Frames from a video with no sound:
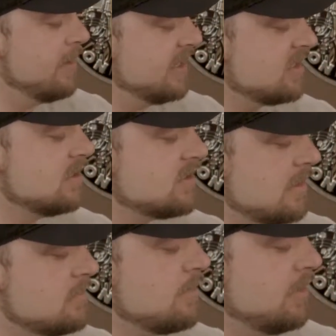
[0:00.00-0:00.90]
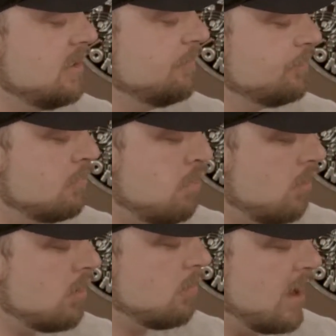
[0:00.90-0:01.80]
But it seems to be
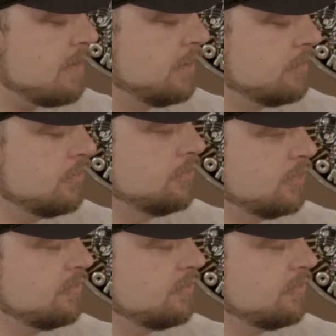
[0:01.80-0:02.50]
poor white people who